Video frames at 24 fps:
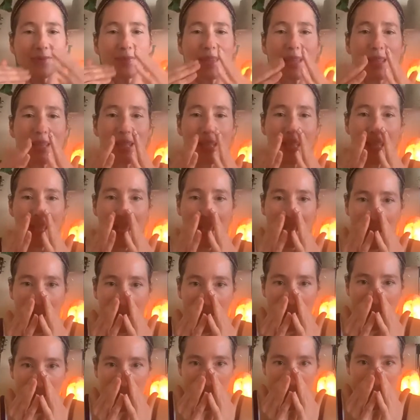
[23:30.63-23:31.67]
And
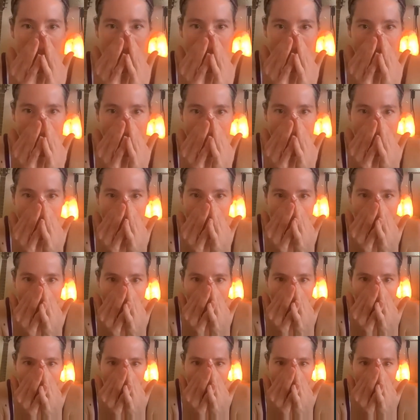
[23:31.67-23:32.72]
now we're going to come
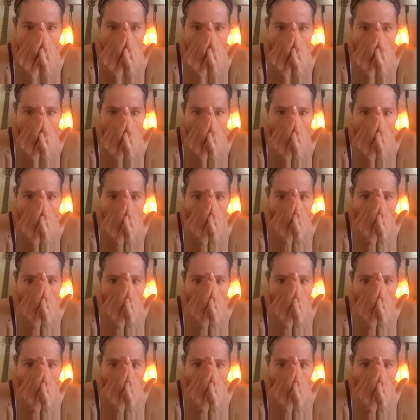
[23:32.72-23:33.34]
back up